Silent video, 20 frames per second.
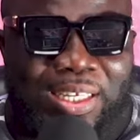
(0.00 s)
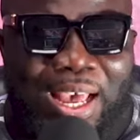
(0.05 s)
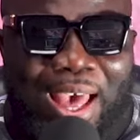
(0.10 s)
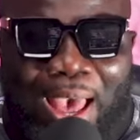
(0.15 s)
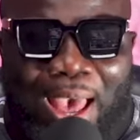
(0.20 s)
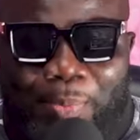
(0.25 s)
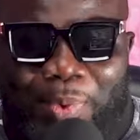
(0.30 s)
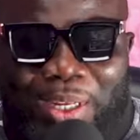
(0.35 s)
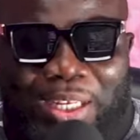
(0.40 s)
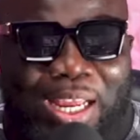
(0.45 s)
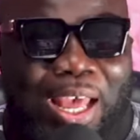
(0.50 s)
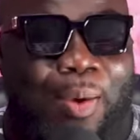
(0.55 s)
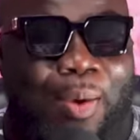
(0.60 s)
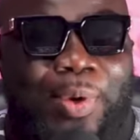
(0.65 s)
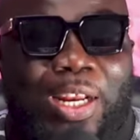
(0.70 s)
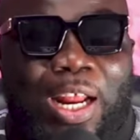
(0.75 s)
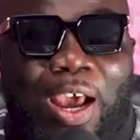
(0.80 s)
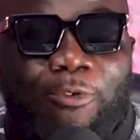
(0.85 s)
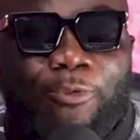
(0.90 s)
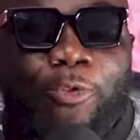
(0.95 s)
year. I mean,
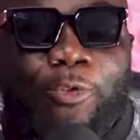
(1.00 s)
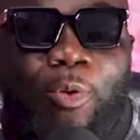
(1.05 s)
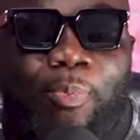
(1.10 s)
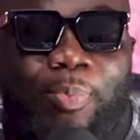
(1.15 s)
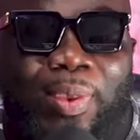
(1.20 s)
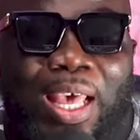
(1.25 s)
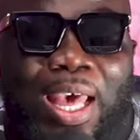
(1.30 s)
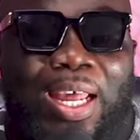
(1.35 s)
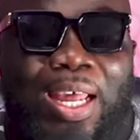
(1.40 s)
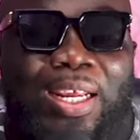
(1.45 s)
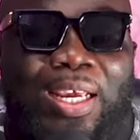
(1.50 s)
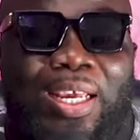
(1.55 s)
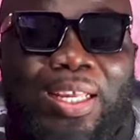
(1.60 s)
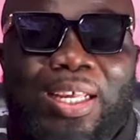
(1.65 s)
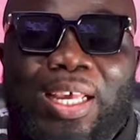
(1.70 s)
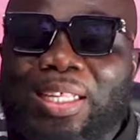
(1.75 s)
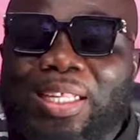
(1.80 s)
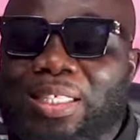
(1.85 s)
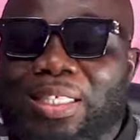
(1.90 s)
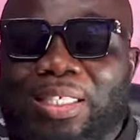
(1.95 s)
coming out from Ghana,
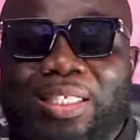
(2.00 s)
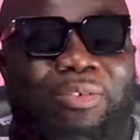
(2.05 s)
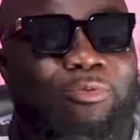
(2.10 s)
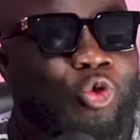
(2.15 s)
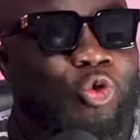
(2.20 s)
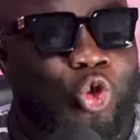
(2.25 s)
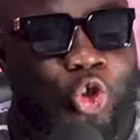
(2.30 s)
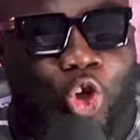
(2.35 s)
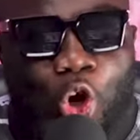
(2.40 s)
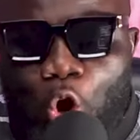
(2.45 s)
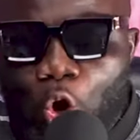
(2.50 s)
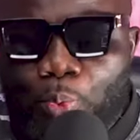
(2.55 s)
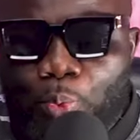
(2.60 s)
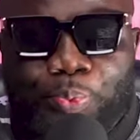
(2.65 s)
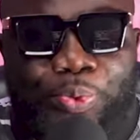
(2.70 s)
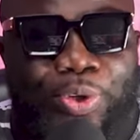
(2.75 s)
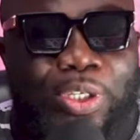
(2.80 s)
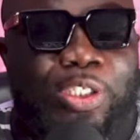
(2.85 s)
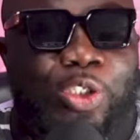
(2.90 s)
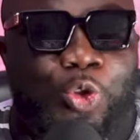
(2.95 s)
it's
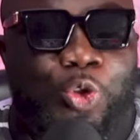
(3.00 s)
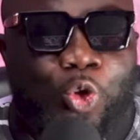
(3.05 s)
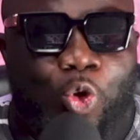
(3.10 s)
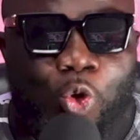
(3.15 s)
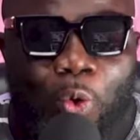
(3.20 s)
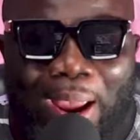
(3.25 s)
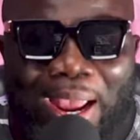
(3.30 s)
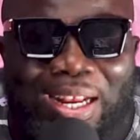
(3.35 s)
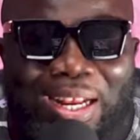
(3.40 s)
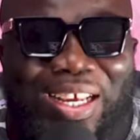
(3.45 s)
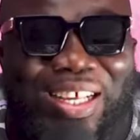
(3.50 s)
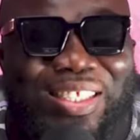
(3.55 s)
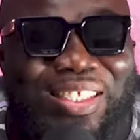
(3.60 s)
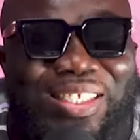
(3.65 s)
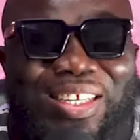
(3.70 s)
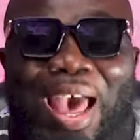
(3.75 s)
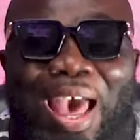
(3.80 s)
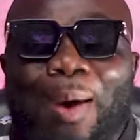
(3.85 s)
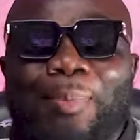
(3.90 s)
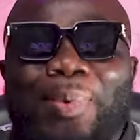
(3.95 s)
dope. It's great.